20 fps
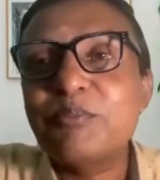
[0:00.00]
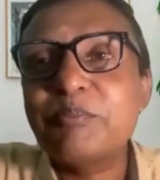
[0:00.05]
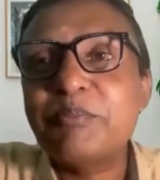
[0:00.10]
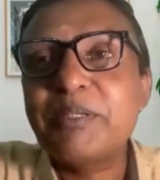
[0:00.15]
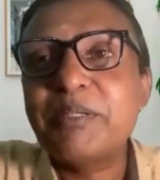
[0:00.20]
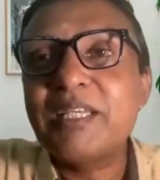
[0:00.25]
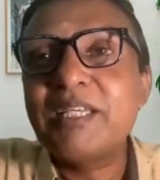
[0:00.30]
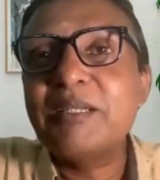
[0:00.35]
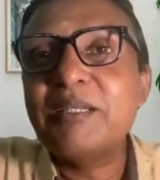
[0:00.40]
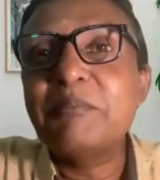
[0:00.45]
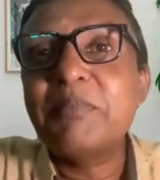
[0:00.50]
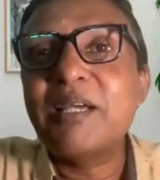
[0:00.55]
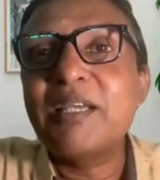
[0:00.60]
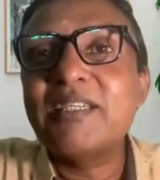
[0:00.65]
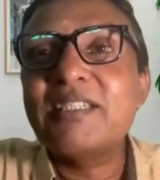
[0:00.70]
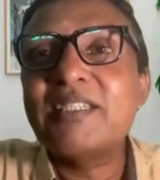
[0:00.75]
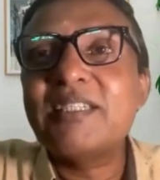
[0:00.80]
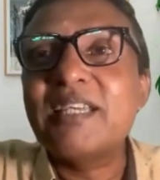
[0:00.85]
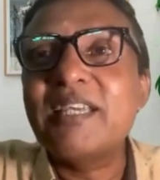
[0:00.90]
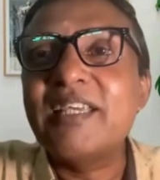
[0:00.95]
begin
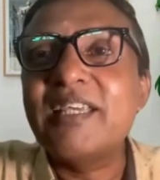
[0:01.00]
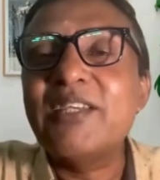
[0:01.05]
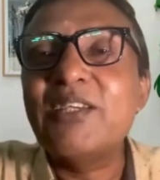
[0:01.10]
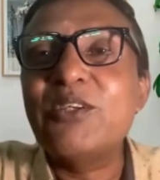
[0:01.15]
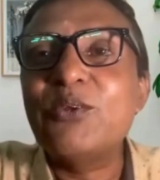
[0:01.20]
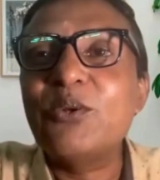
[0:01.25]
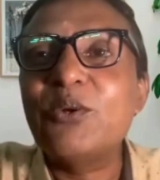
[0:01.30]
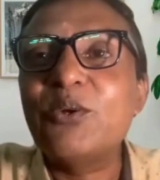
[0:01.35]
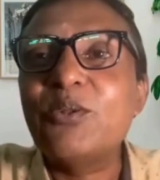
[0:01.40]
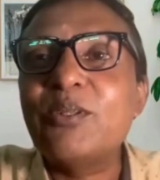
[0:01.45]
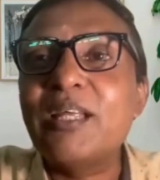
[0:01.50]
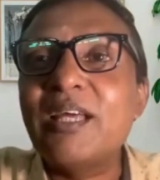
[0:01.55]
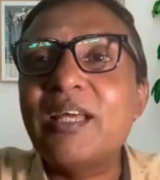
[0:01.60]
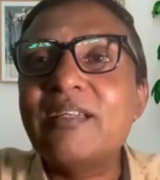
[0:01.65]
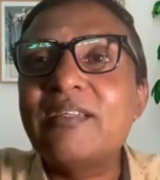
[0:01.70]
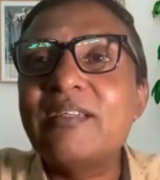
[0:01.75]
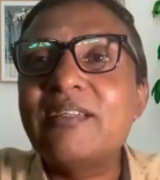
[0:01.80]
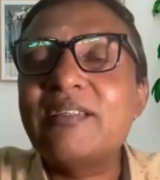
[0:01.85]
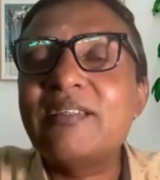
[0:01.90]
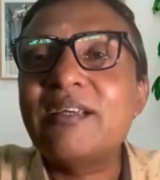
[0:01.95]
by saying,
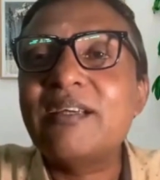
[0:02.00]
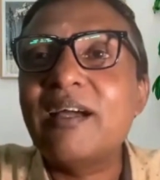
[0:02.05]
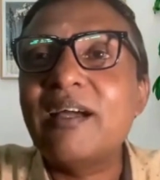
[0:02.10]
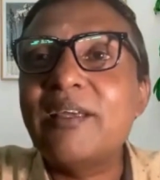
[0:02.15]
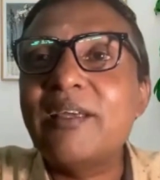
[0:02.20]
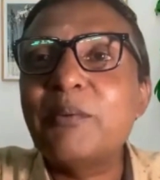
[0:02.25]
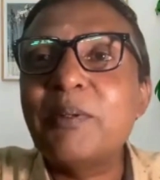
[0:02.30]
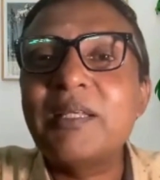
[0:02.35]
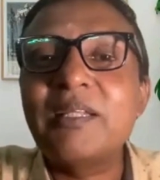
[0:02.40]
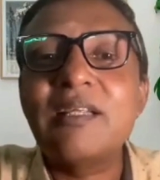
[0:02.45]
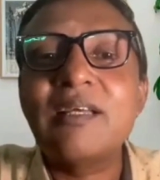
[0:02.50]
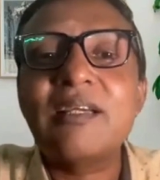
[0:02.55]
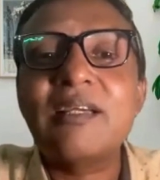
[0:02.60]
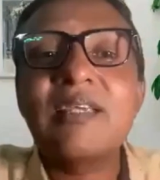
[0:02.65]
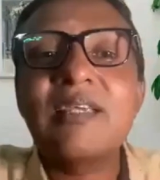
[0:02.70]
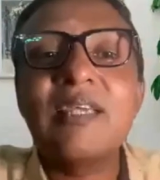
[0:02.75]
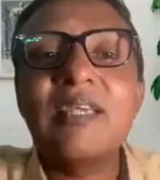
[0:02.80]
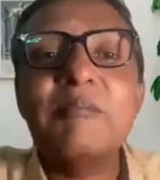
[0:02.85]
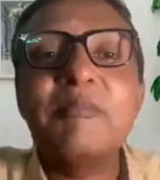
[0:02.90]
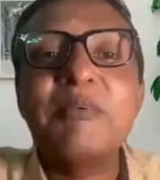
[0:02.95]
that Ayurveda
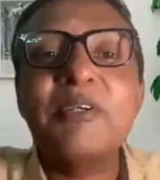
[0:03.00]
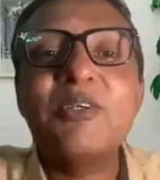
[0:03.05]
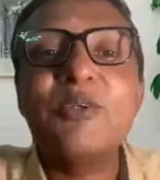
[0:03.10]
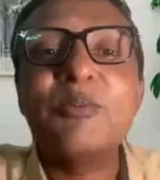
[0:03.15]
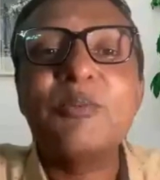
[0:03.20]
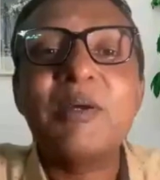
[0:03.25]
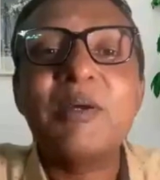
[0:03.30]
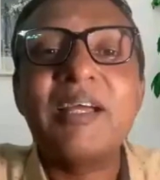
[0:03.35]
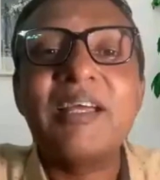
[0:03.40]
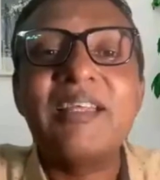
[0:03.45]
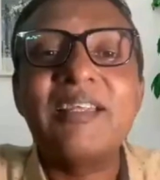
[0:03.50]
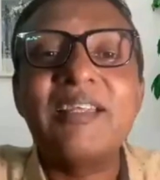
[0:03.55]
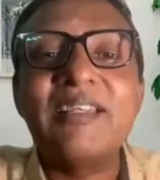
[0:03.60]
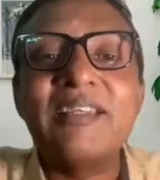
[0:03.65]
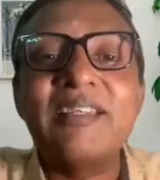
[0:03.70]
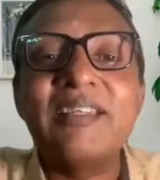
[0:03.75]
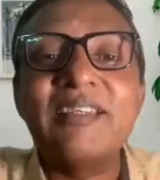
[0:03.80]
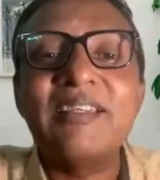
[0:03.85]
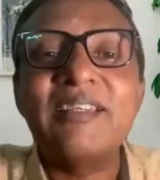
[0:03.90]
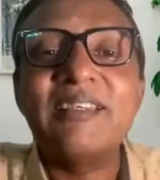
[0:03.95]
came into
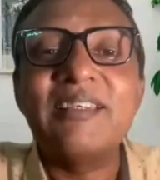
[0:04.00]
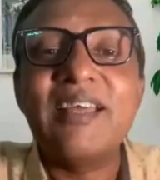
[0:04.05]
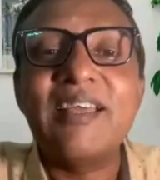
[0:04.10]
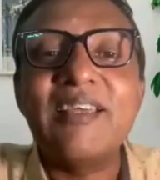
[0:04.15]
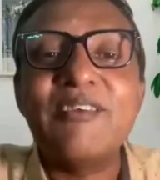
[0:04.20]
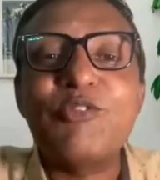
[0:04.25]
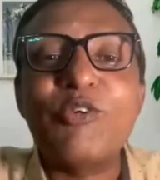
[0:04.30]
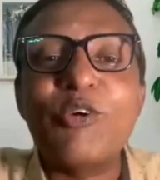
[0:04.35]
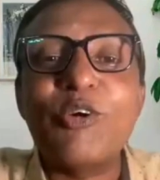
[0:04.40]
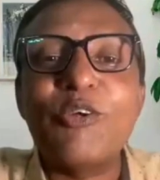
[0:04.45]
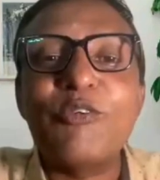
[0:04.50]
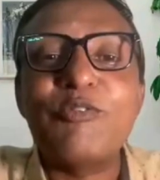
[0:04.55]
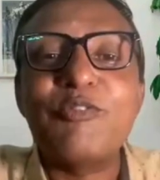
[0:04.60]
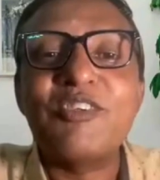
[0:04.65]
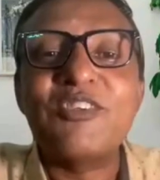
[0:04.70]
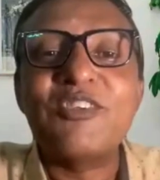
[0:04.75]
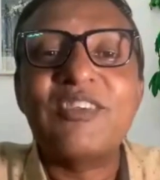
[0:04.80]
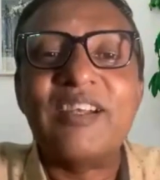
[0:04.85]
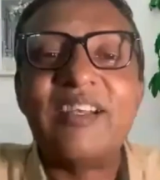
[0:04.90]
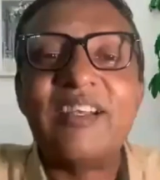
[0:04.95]
my life all of
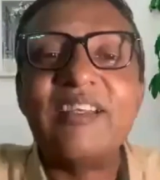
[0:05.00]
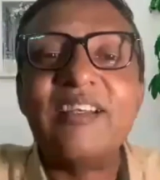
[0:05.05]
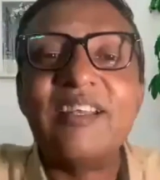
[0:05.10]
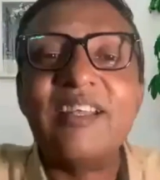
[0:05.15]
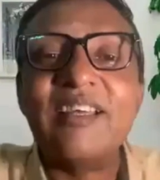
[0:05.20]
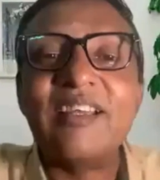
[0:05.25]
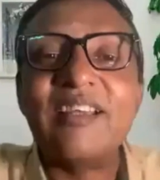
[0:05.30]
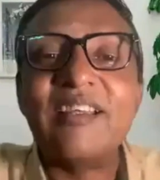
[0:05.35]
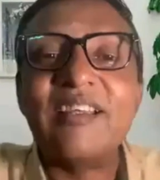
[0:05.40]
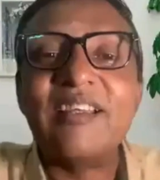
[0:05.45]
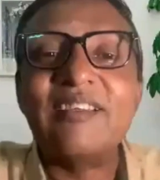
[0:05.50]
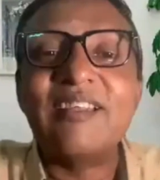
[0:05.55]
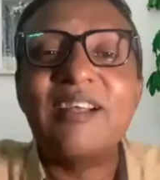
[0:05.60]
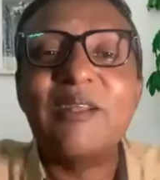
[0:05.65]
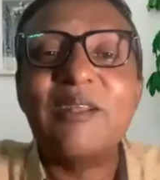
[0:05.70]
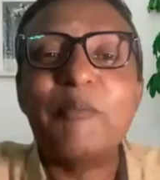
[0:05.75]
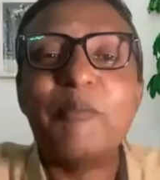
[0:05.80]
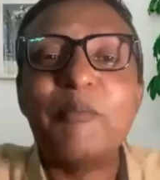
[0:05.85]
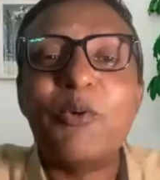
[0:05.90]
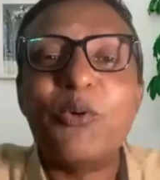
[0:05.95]
a sudden like a
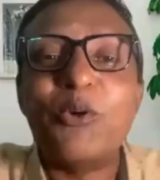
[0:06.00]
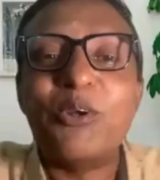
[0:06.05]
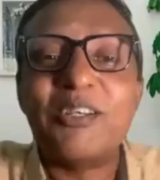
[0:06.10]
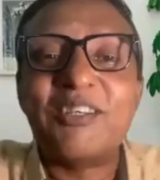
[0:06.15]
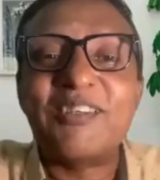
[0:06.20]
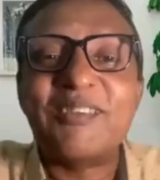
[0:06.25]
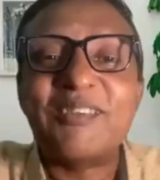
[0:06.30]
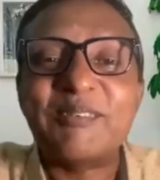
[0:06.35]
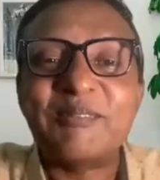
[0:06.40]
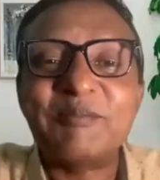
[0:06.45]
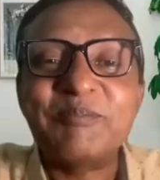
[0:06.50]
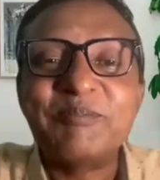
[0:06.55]
thunderbolt.